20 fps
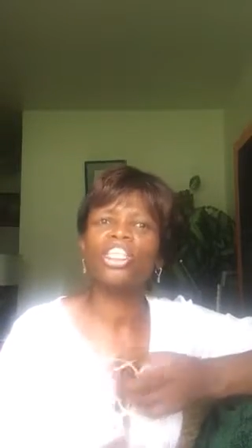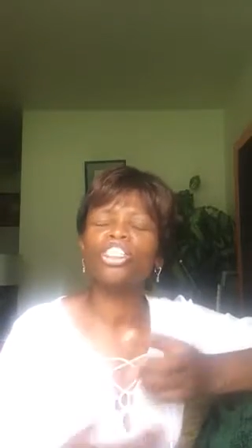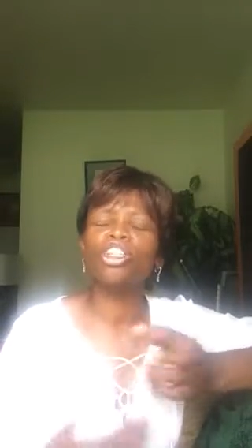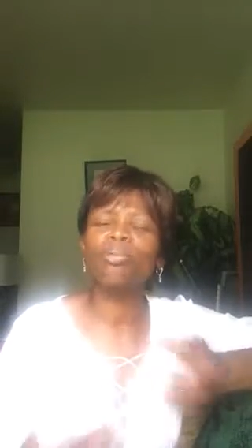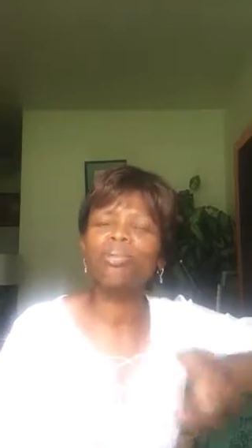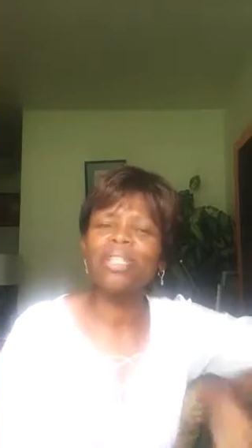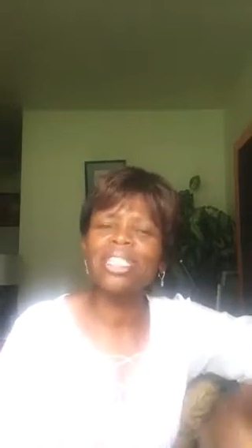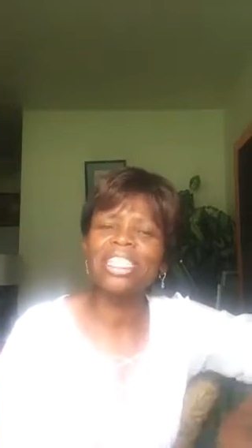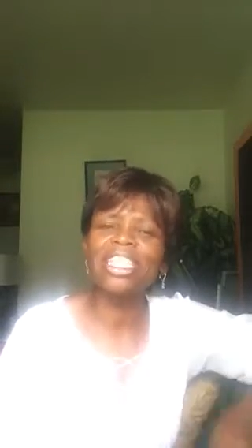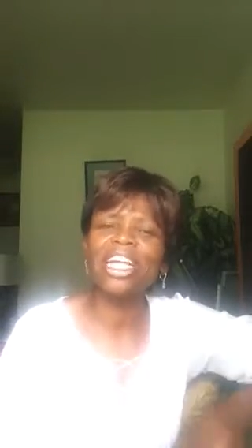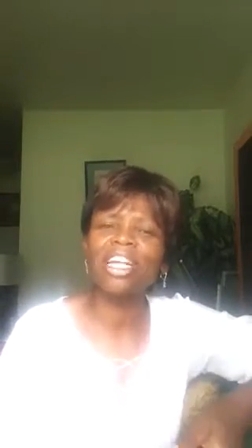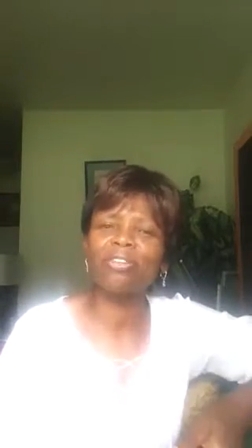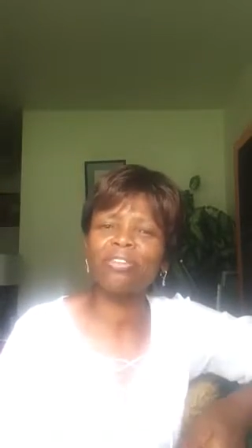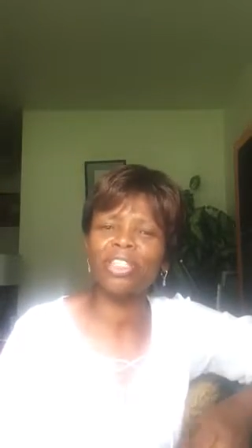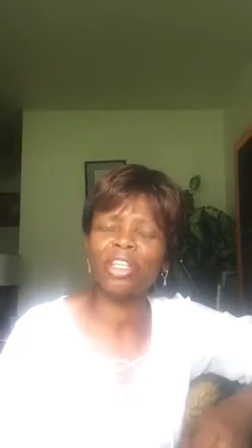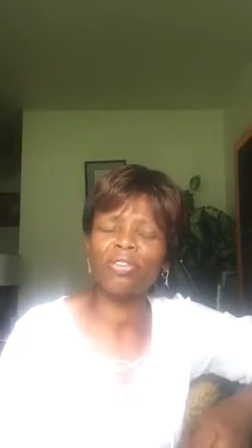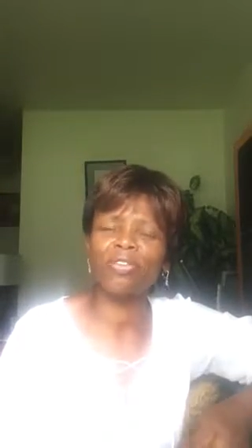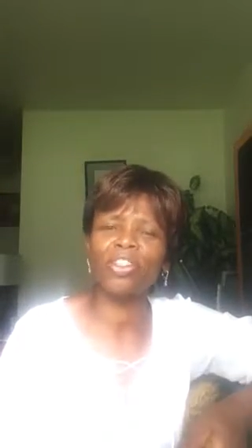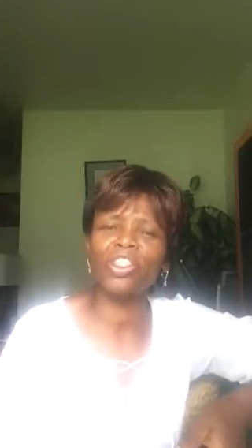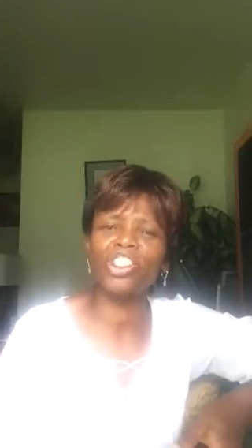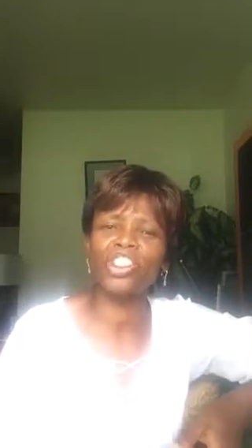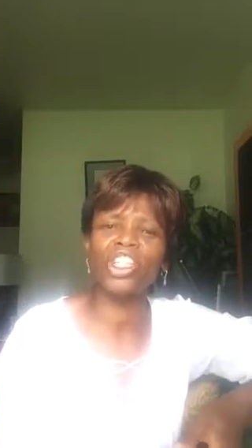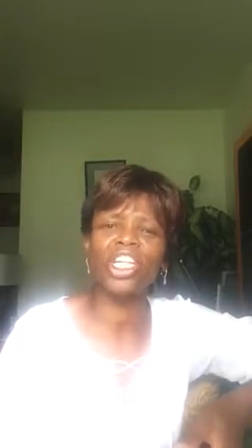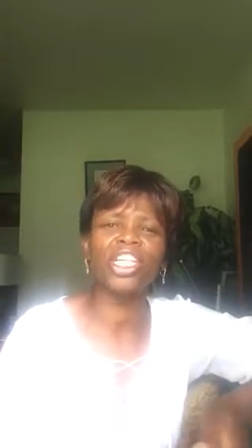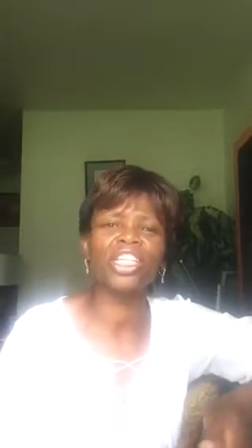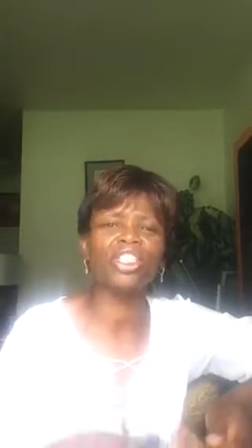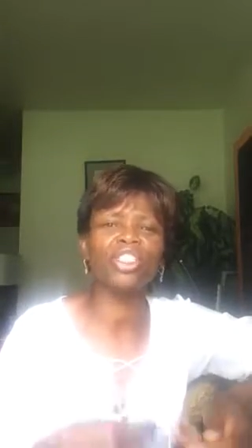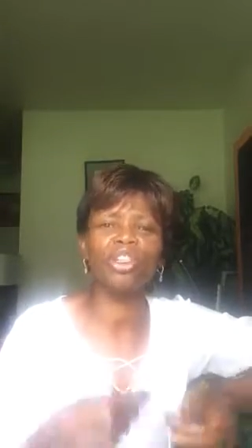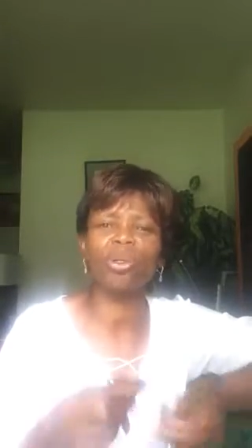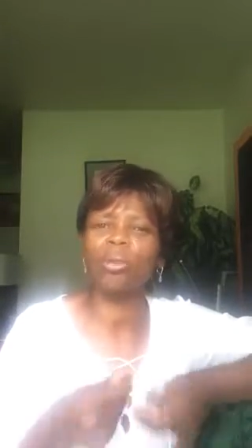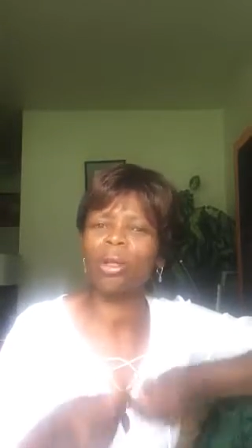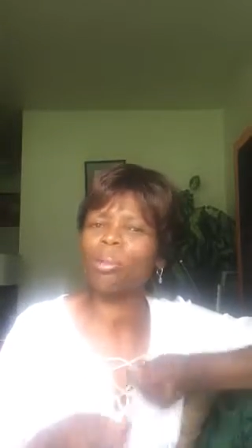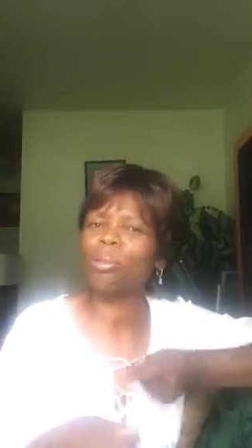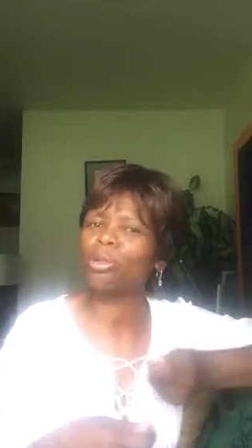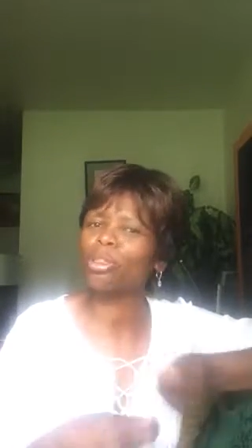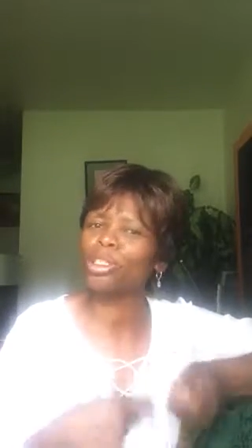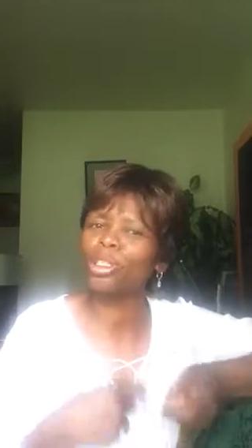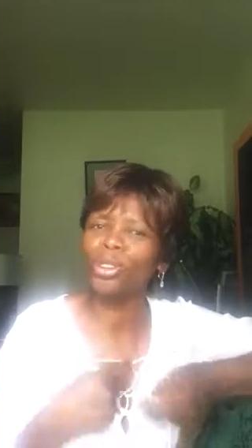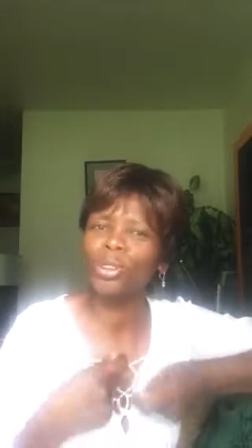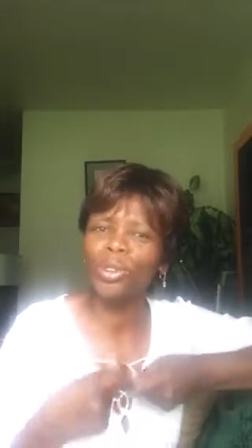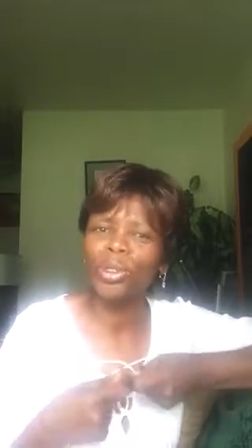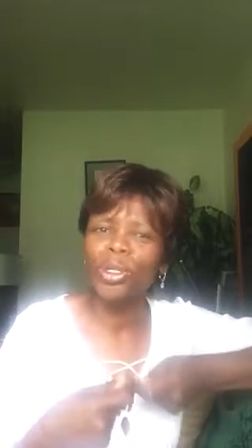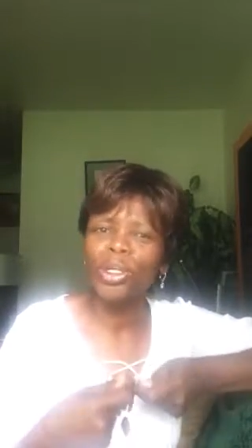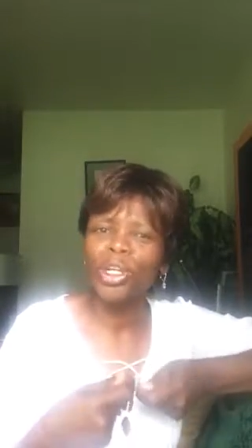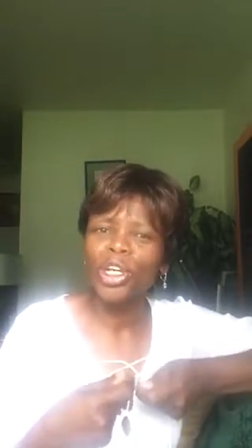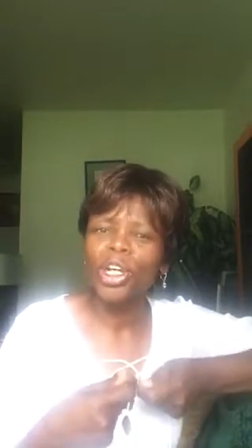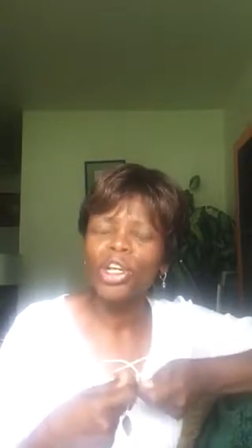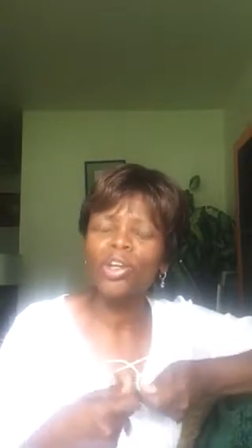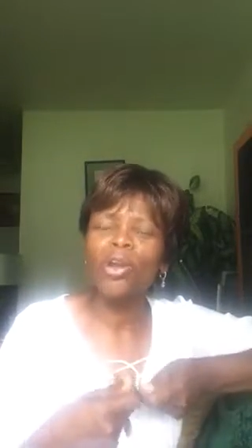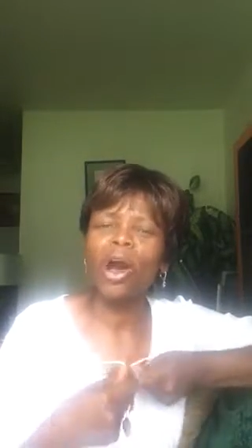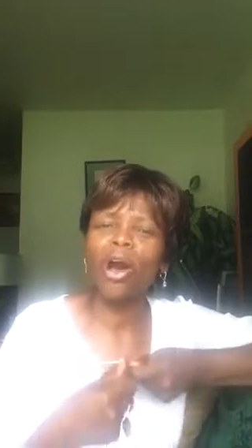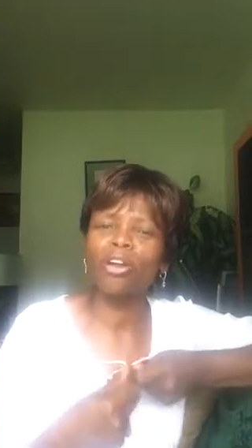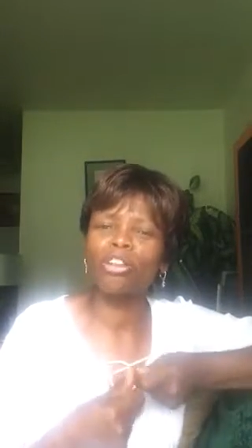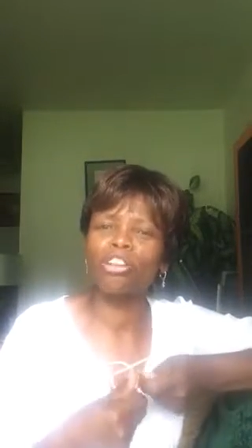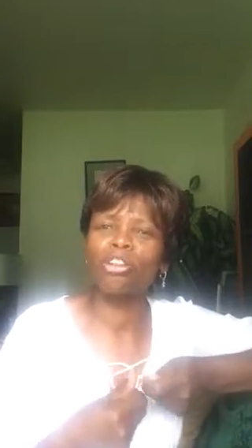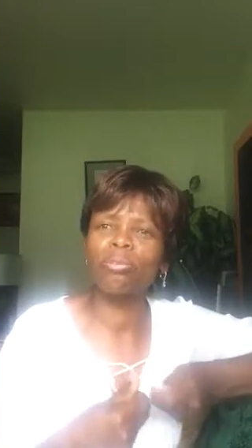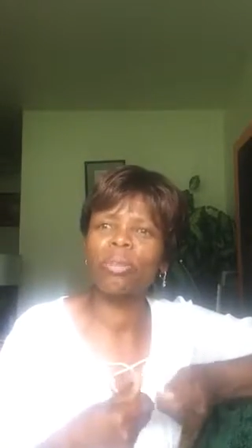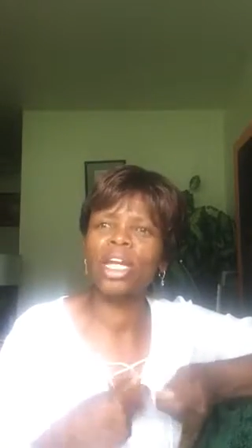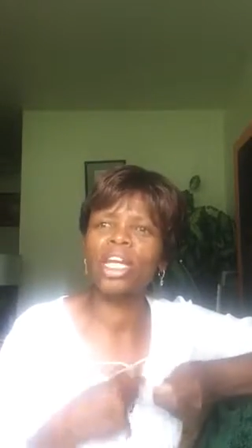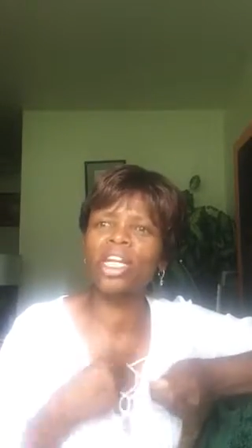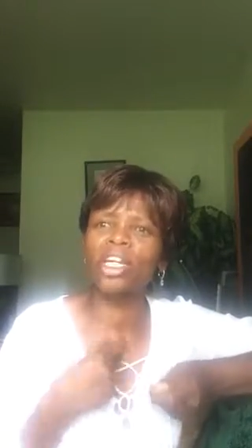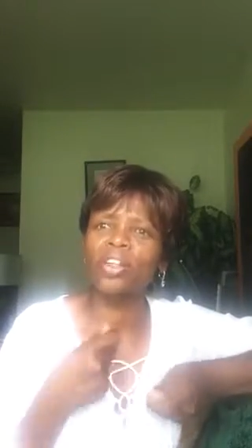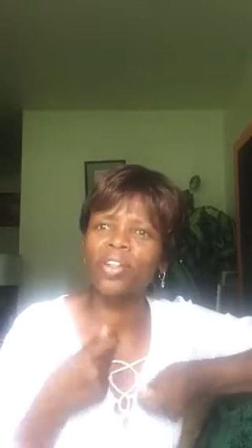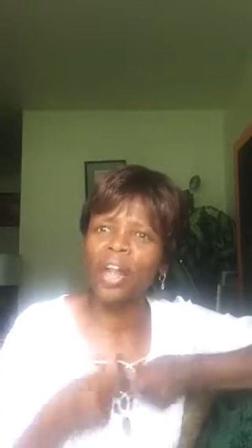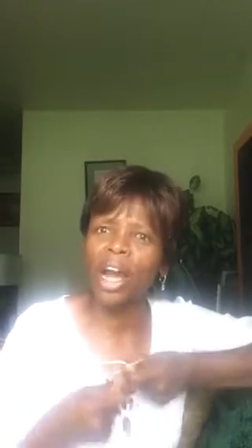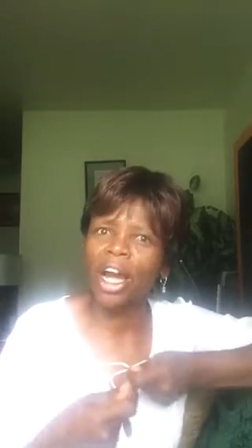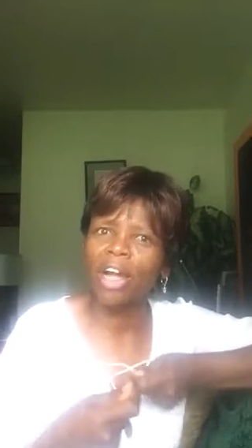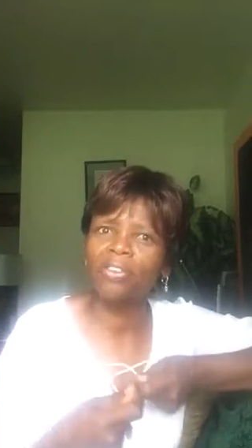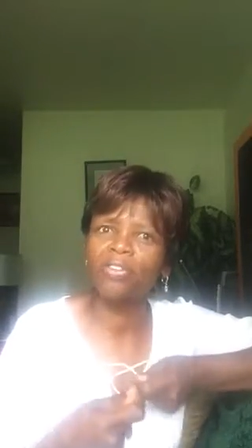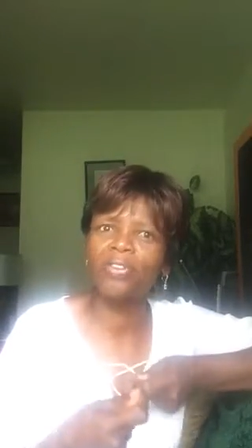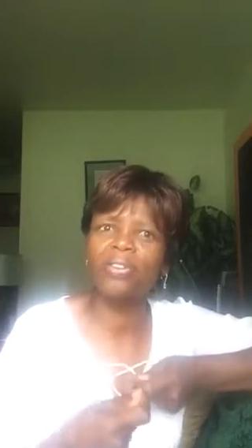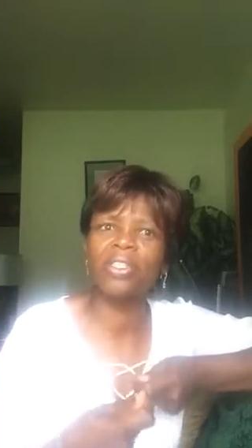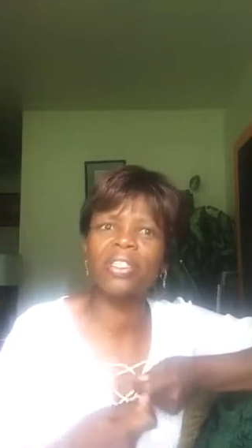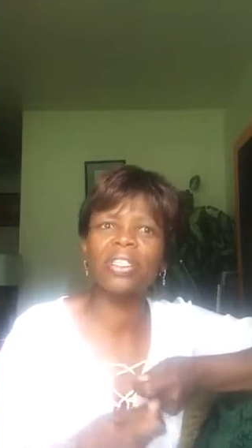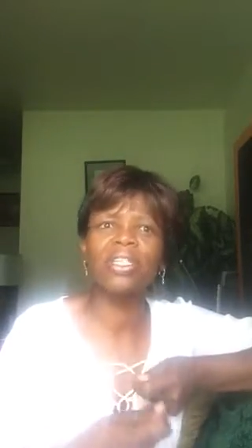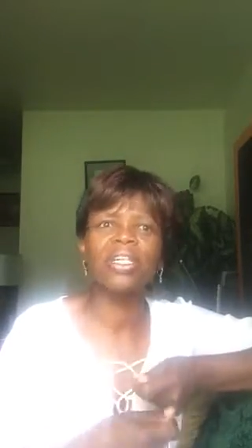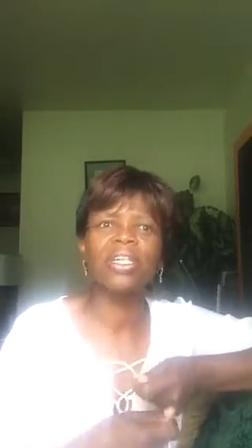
to be self-sufficient, to be able to know how to make crafts,